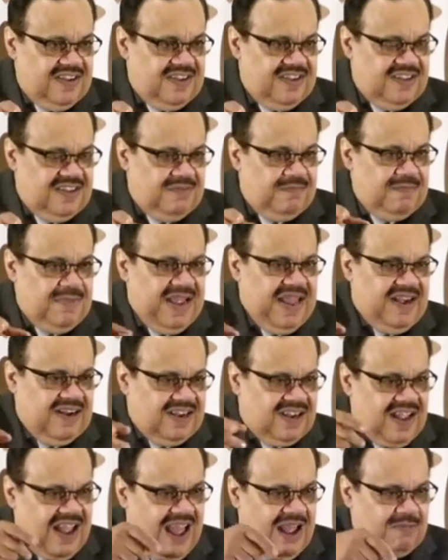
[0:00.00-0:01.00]
the man
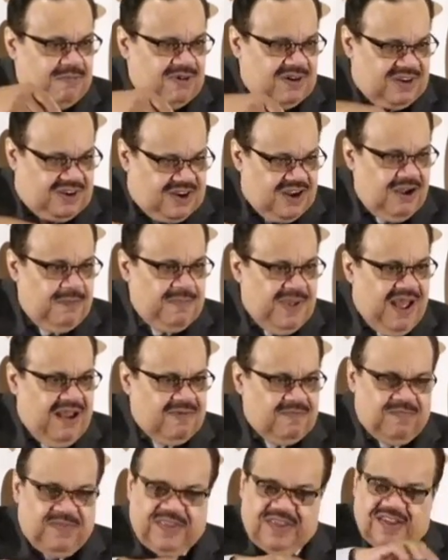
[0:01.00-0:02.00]
of God would have come
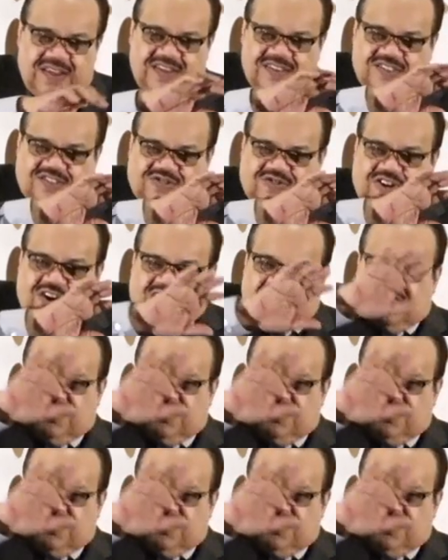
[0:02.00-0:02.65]
out, struck